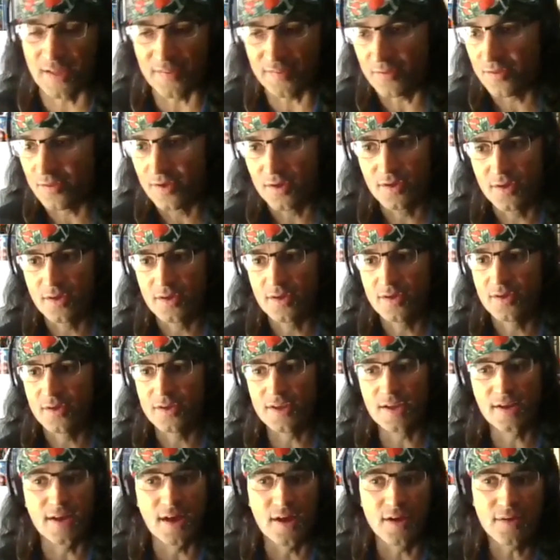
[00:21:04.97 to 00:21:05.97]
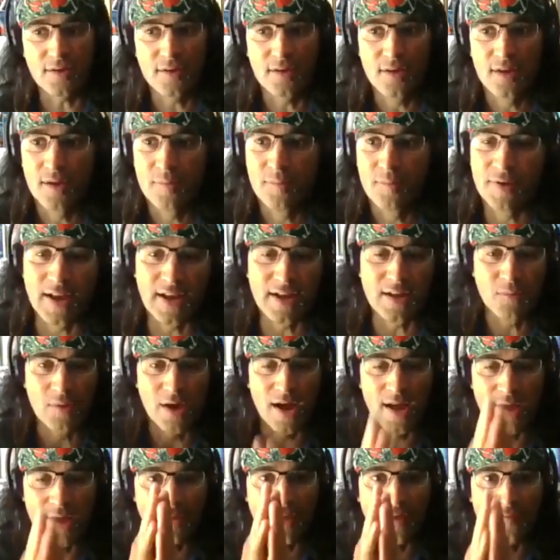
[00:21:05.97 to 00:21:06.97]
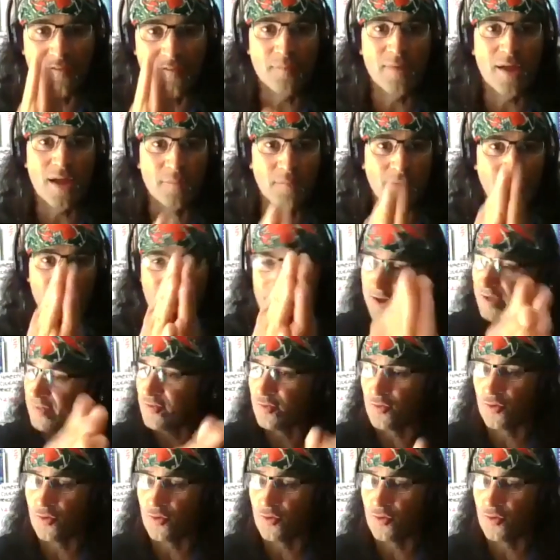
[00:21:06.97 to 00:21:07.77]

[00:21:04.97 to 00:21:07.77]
But then, but anyway, enough about me, mate.